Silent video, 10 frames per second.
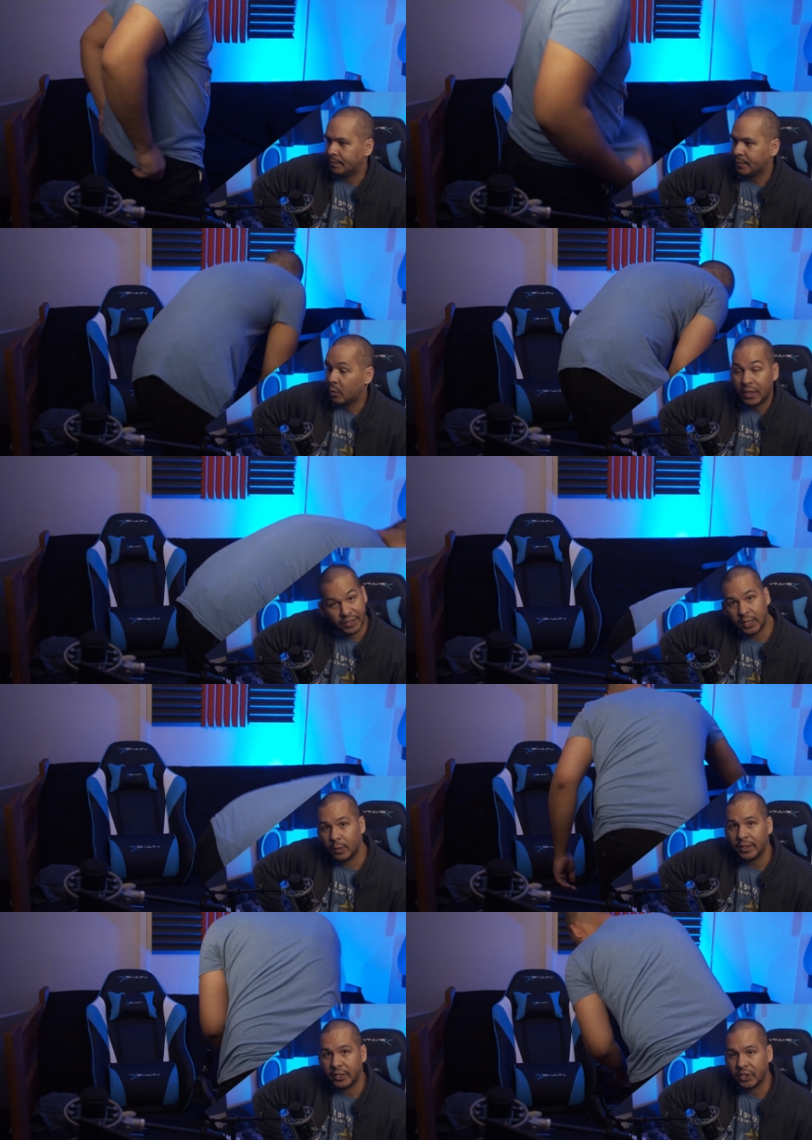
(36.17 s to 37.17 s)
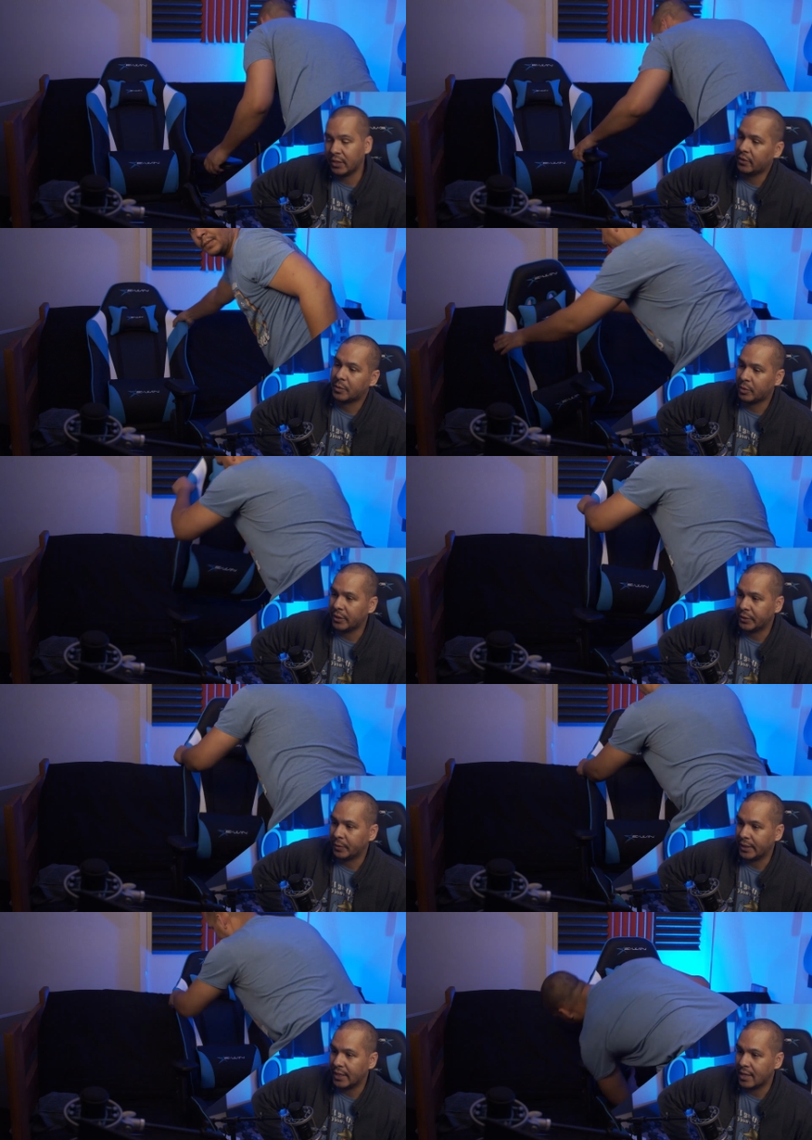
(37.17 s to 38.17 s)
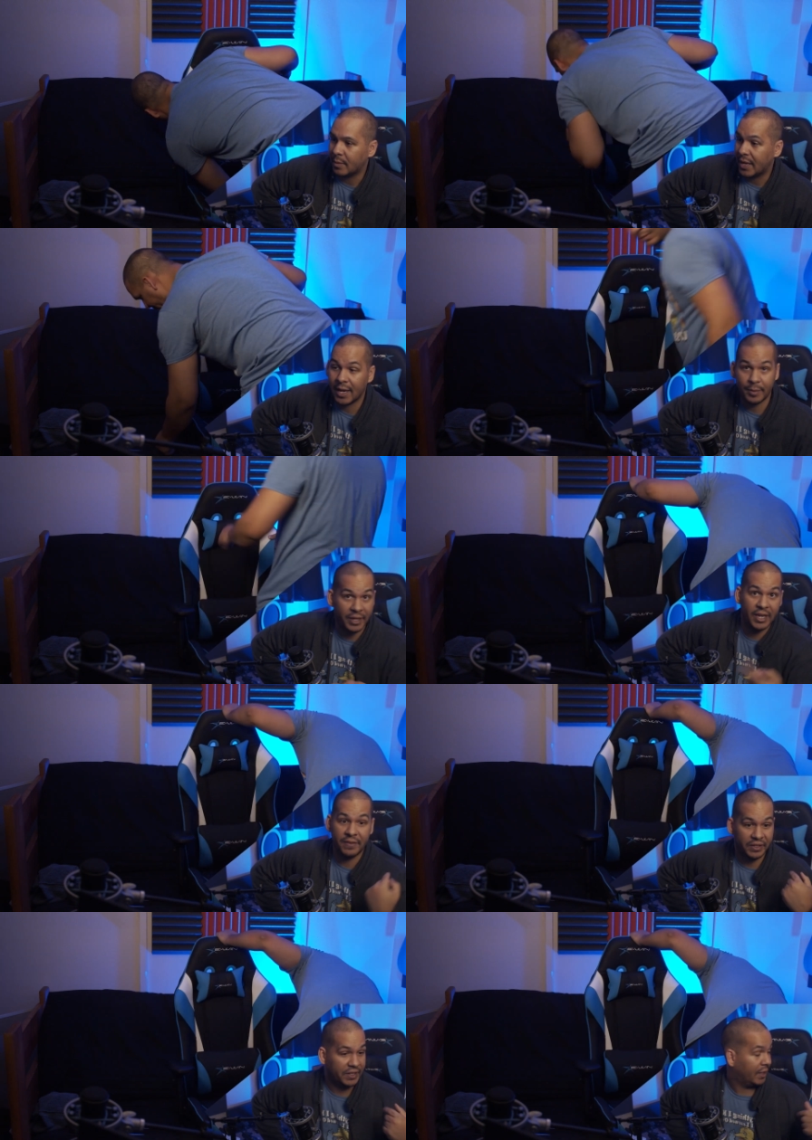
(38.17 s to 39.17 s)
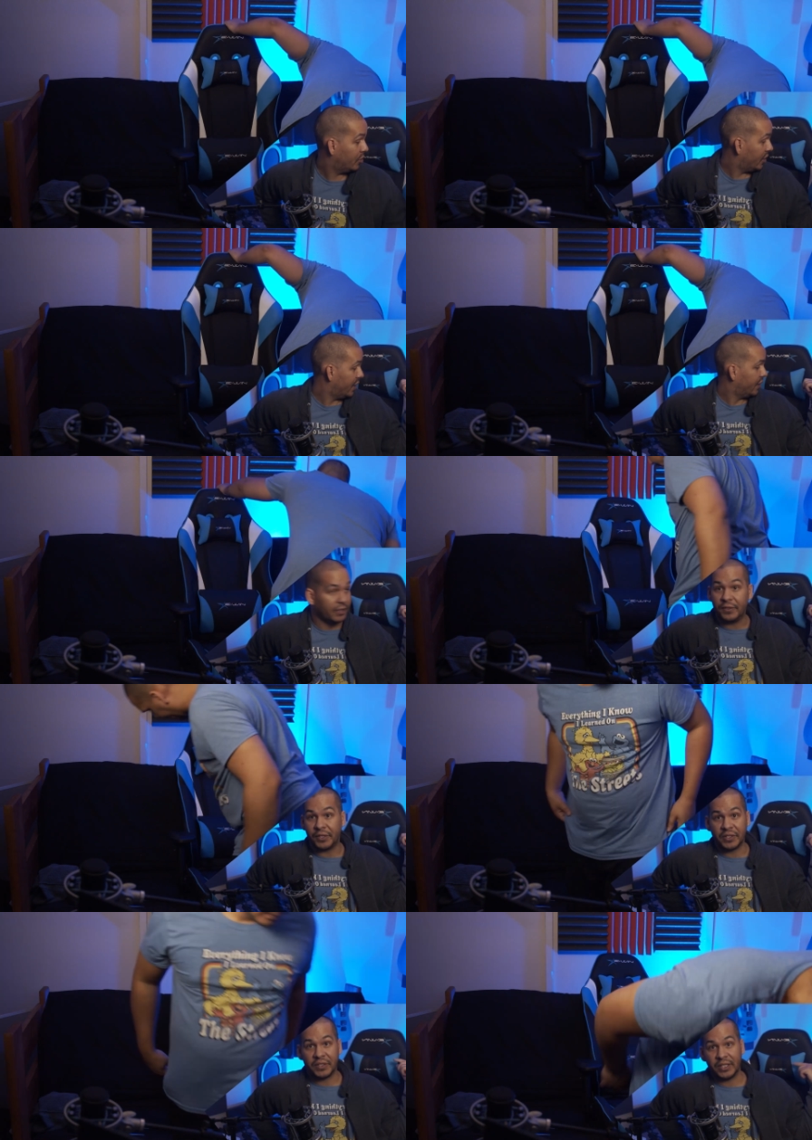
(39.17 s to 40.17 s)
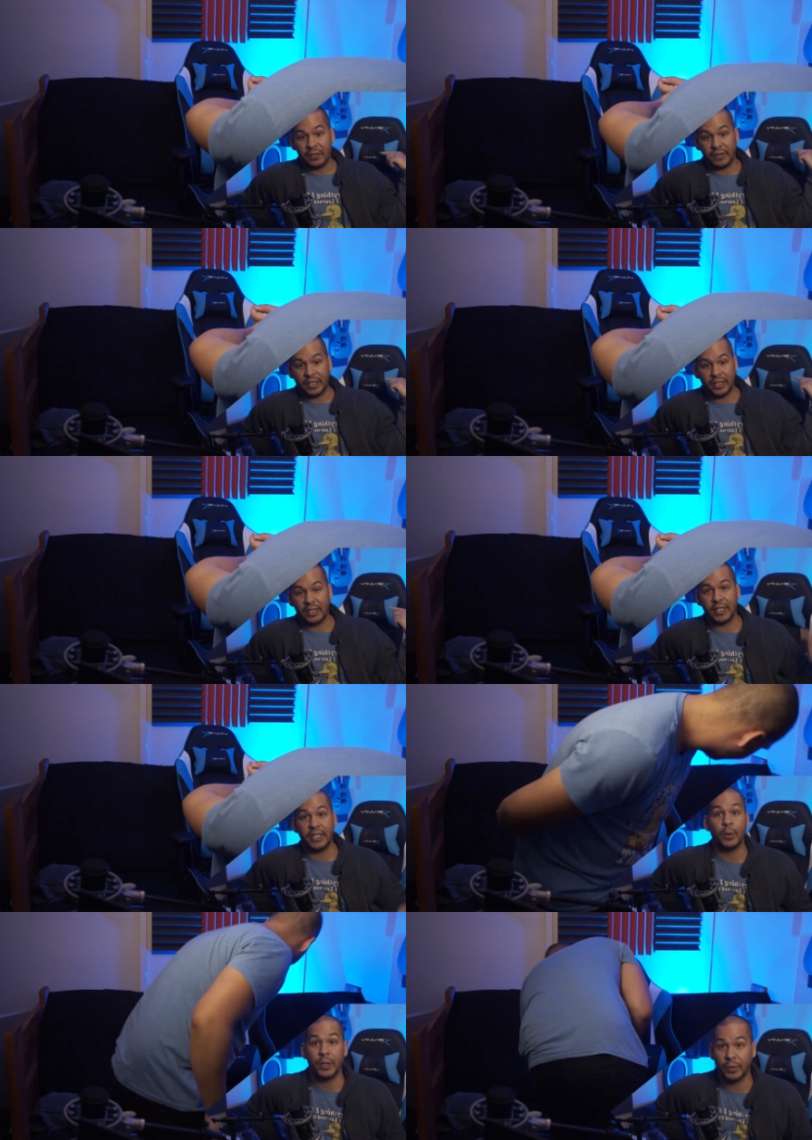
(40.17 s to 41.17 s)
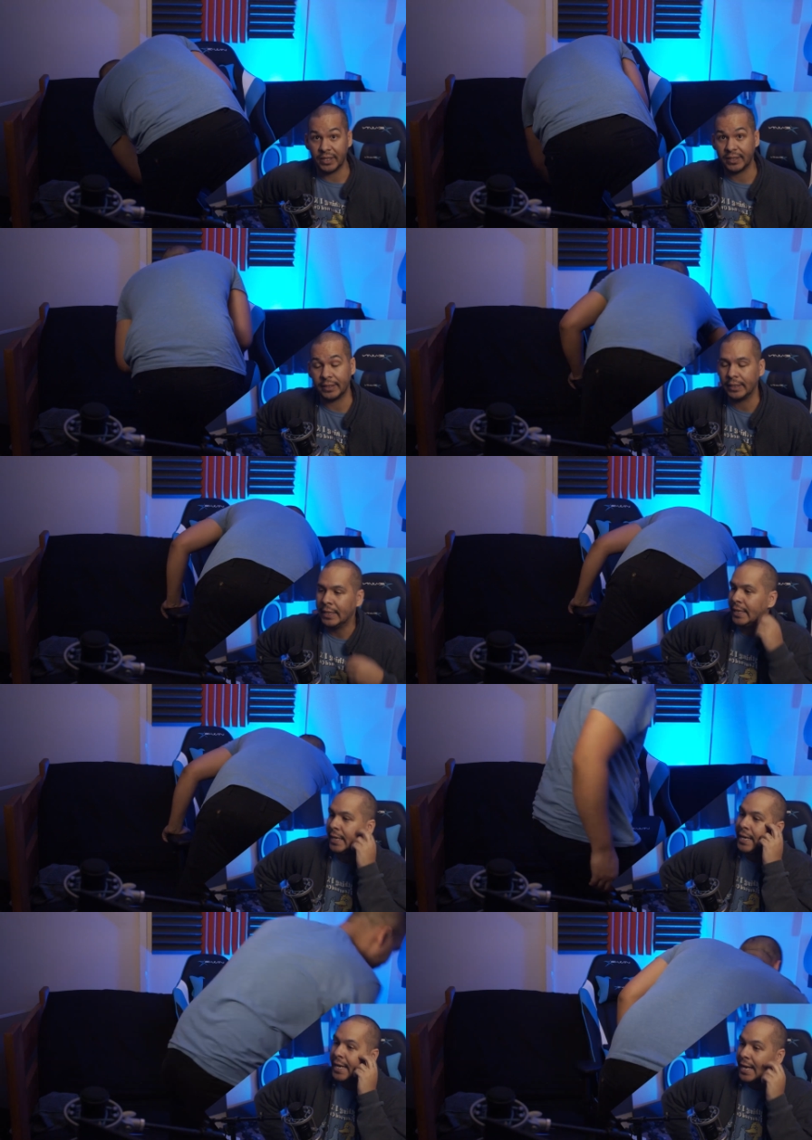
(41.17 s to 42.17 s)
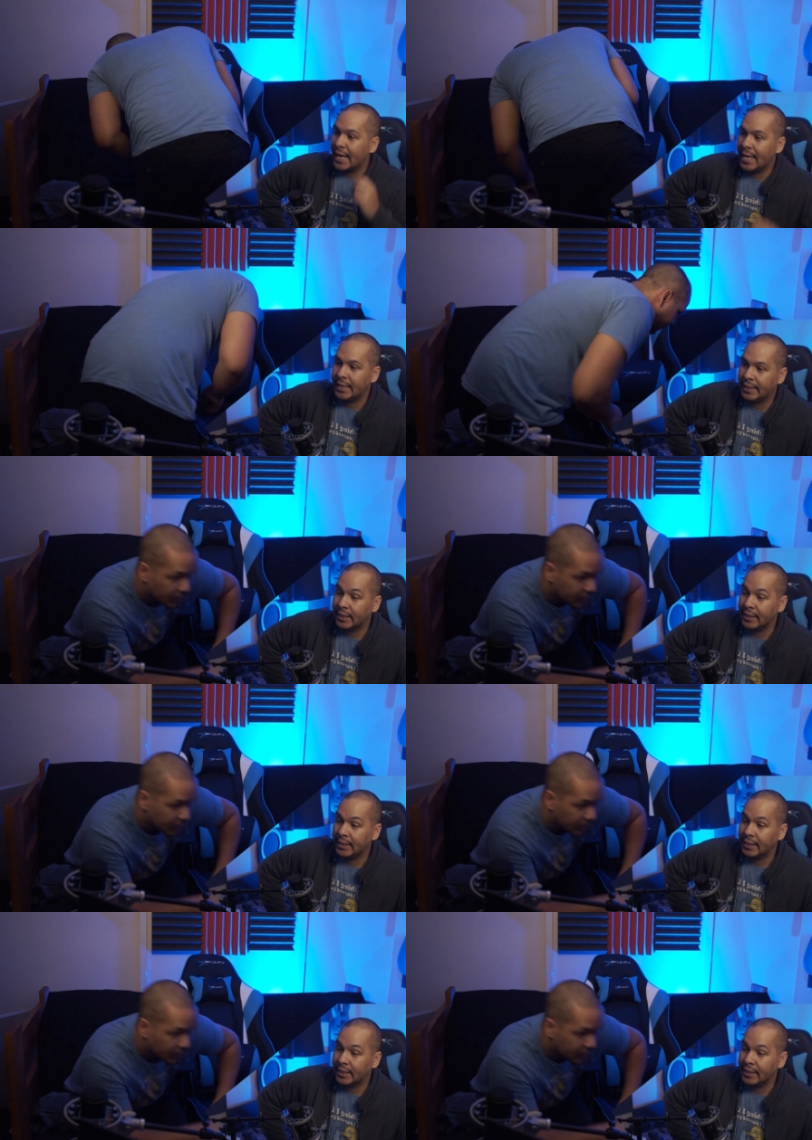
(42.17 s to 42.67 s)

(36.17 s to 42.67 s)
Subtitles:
Well, I'll tell you what, the chair looks pretty sweet. I happen to have the same chair, if you can see over here, EwinRacing. And it's